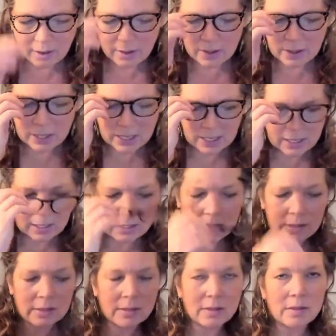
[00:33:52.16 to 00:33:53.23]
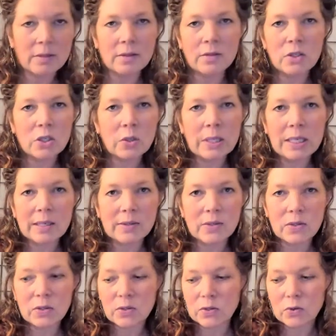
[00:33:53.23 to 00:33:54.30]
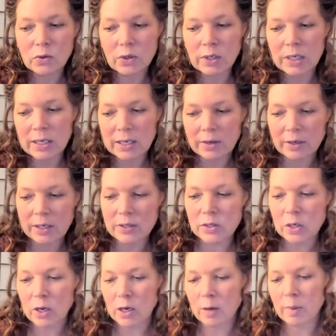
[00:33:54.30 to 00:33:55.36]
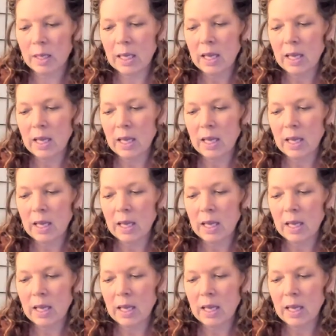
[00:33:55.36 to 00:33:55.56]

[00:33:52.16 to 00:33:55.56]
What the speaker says: that do an extraordinary job.